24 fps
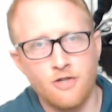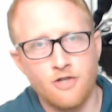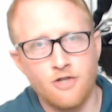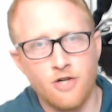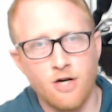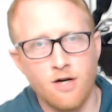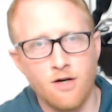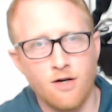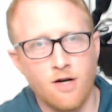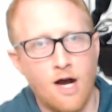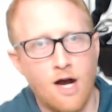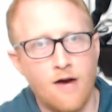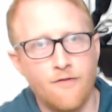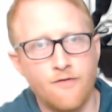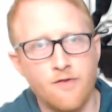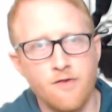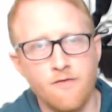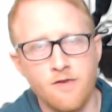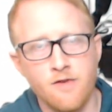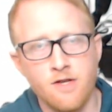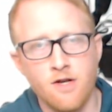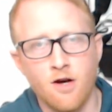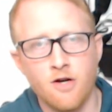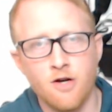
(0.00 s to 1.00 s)
our Coffee and
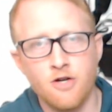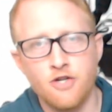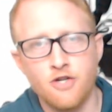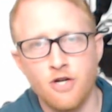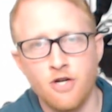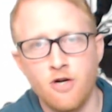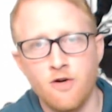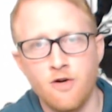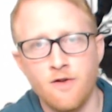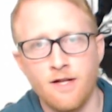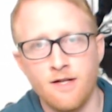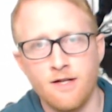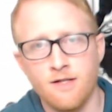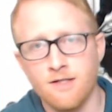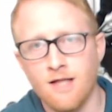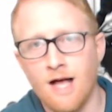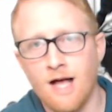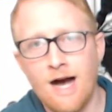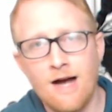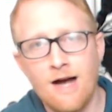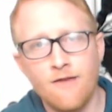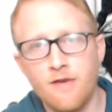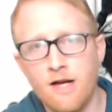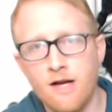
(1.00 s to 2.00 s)
VR show that is
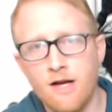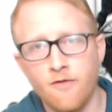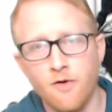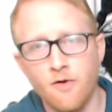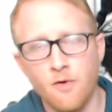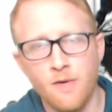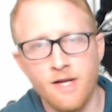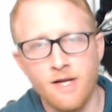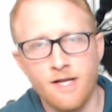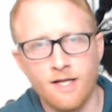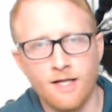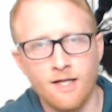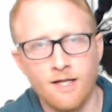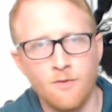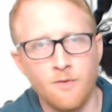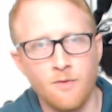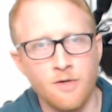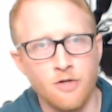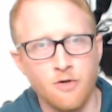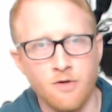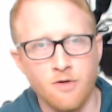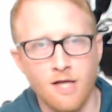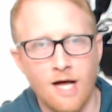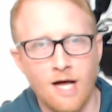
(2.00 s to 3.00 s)
live every weekend. We
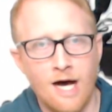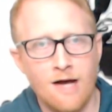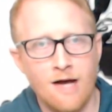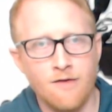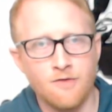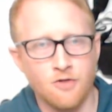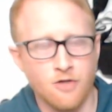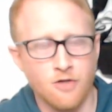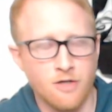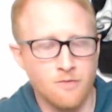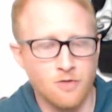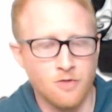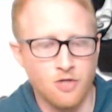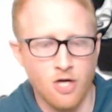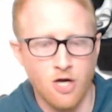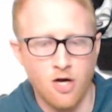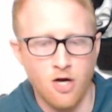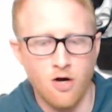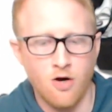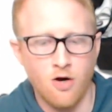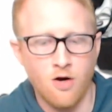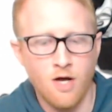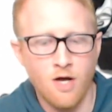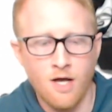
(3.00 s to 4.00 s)
do a live stream
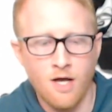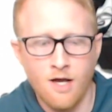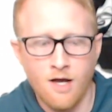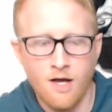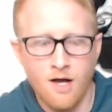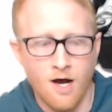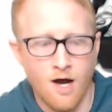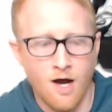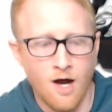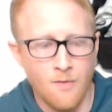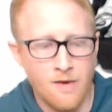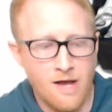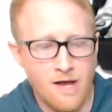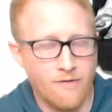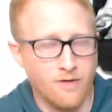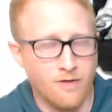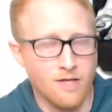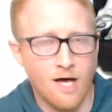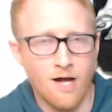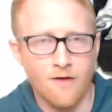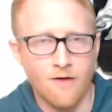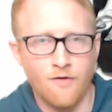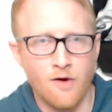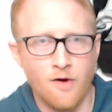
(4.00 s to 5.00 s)
show. We have a
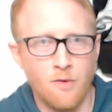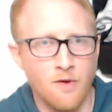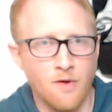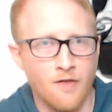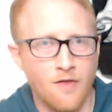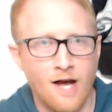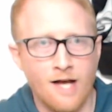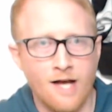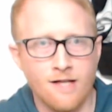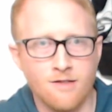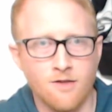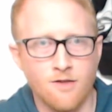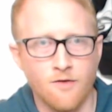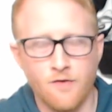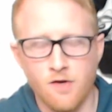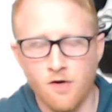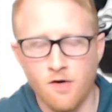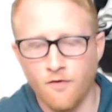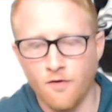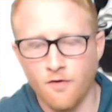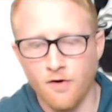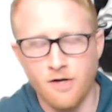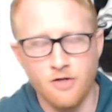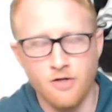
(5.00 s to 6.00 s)
lot of fun with that, so feel
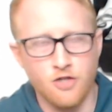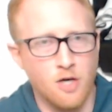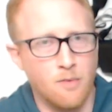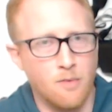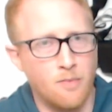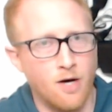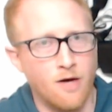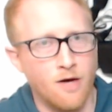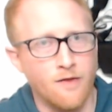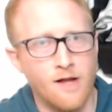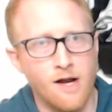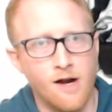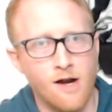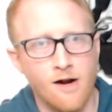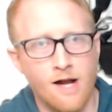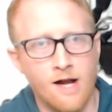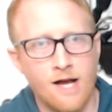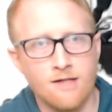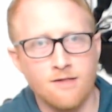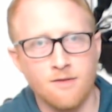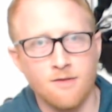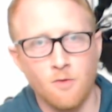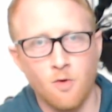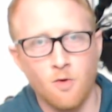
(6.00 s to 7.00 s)
free to jump on there and
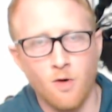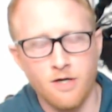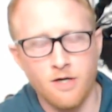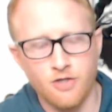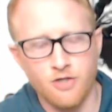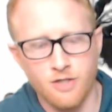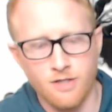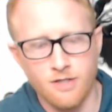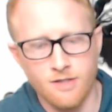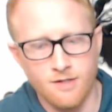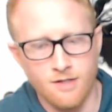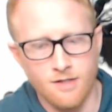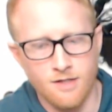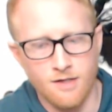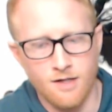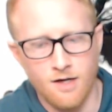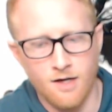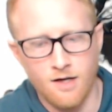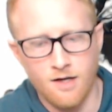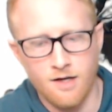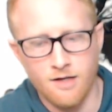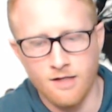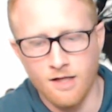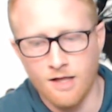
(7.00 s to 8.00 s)
ask some questions in
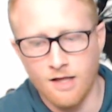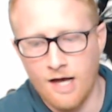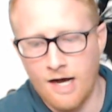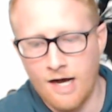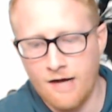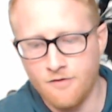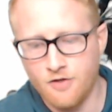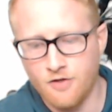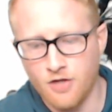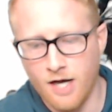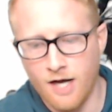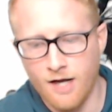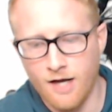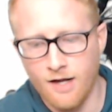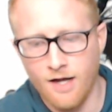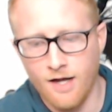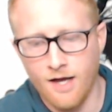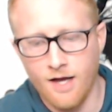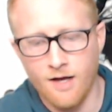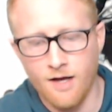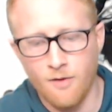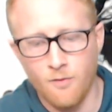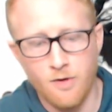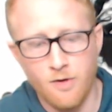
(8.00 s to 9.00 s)
the live chat.
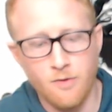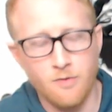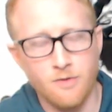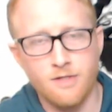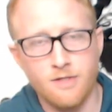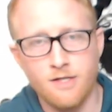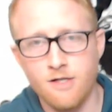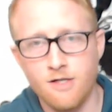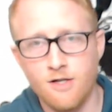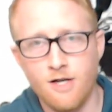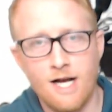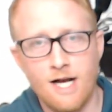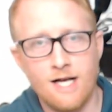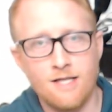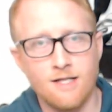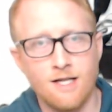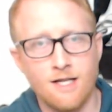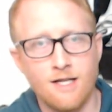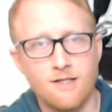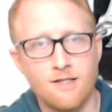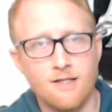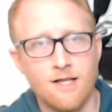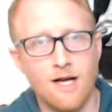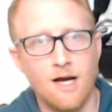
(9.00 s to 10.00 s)
And we will see you guys
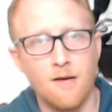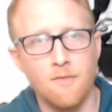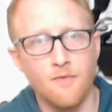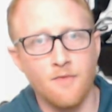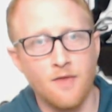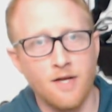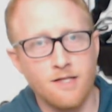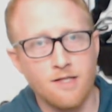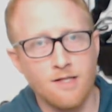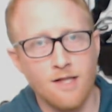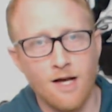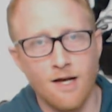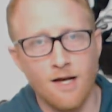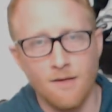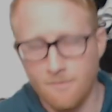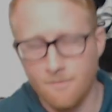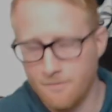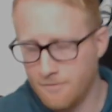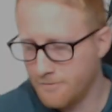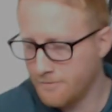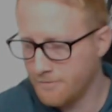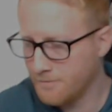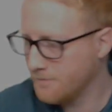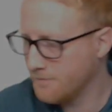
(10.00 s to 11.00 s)
next time. Thanks a
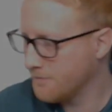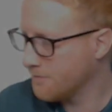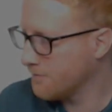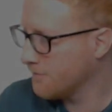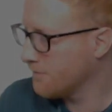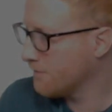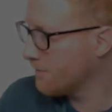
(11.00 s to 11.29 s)
lot.